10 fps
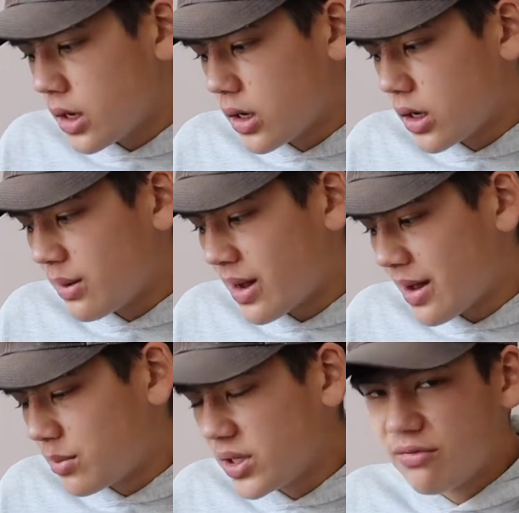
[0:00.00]

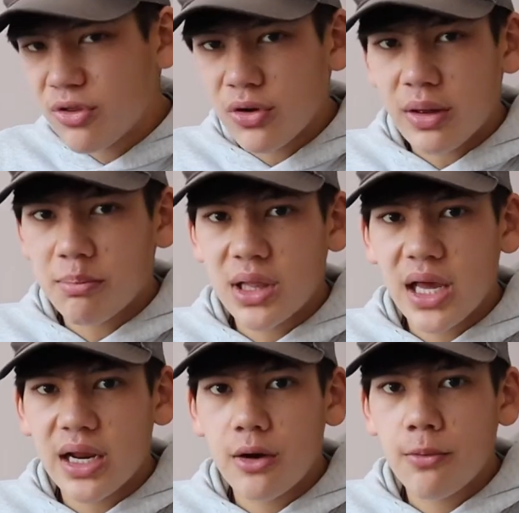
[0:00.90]
I believe they're like
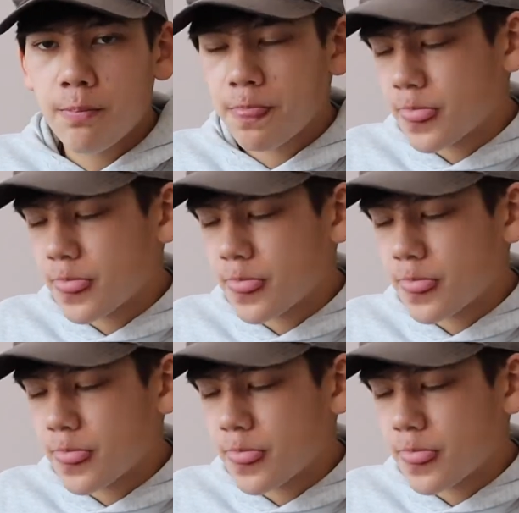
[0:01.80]
Plano,